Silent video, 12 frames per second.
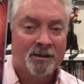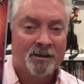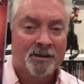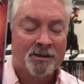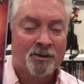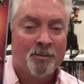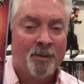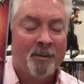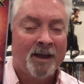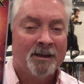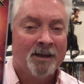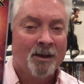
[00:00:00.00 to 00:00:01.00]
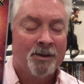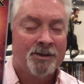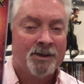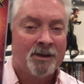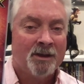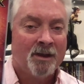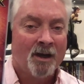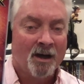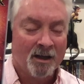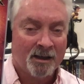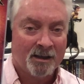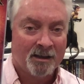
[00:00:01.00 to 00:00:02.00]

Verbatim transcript: Superman, Lois, and Clark.